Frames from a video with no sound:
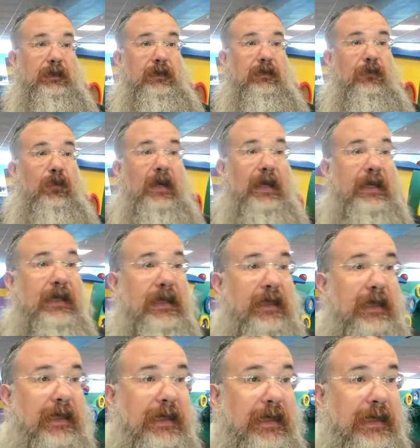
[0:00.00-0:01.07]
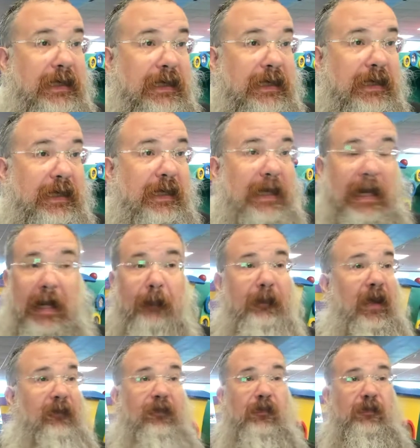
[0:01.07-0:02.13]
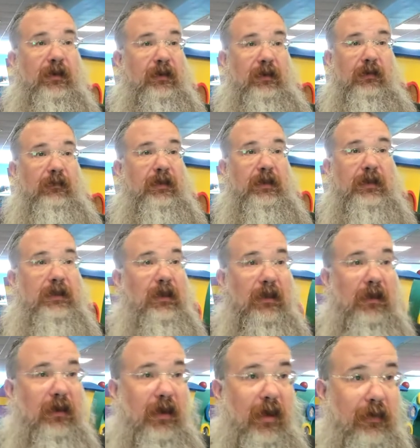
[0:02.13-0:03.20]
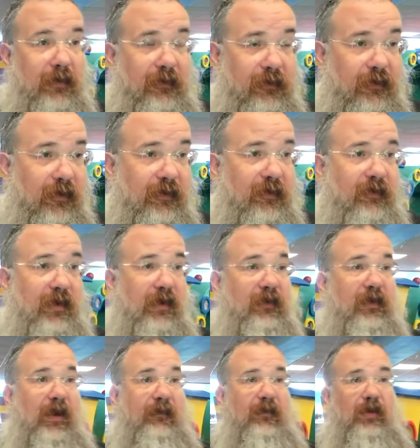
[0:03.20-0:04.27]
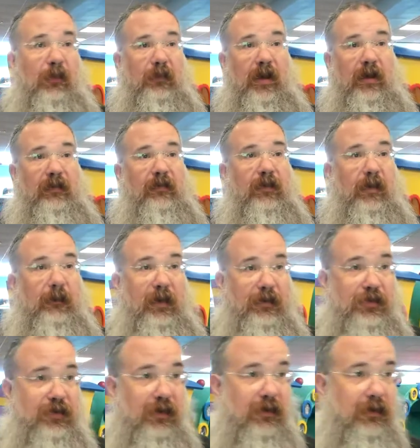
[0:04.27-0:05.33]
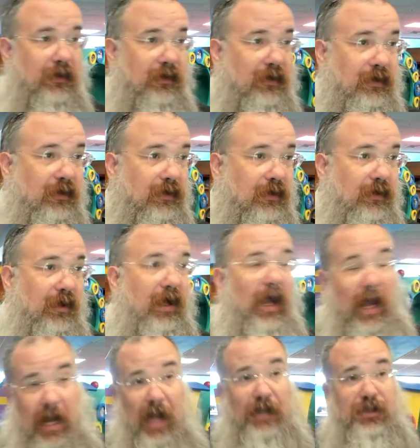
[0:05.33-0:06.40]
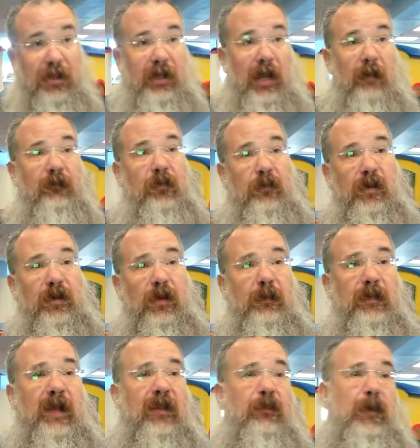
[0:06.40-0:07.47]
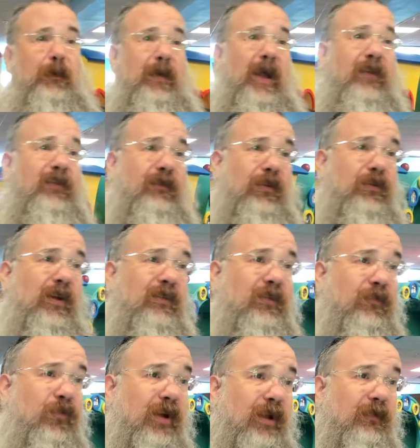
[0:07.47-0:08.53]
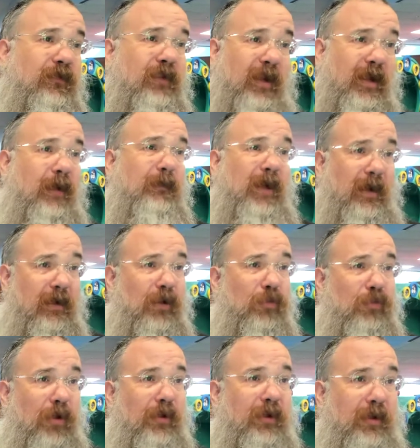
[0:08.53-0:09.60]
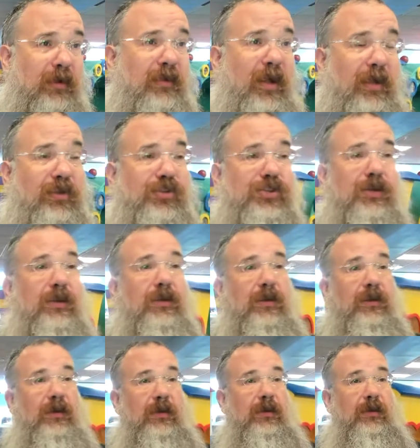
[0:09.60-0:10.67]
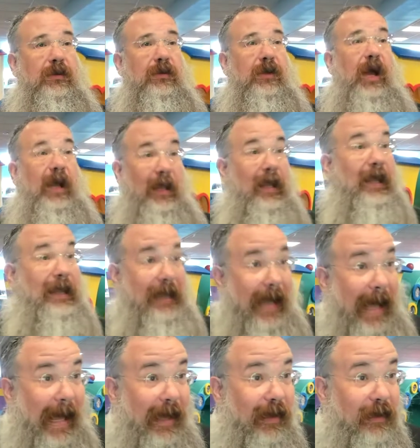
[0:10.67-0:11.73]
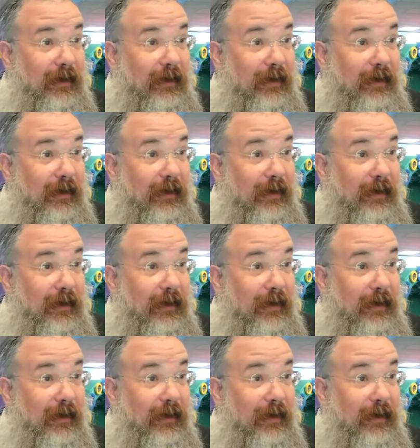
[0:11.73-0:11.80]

What? I'm not familiar with uh, other sources outside of Chabad, so I'm not sure. I actually am familiar, but that's my passive aggressive way of saying I'm not going to quote it in a Tanya shiur. How you like that?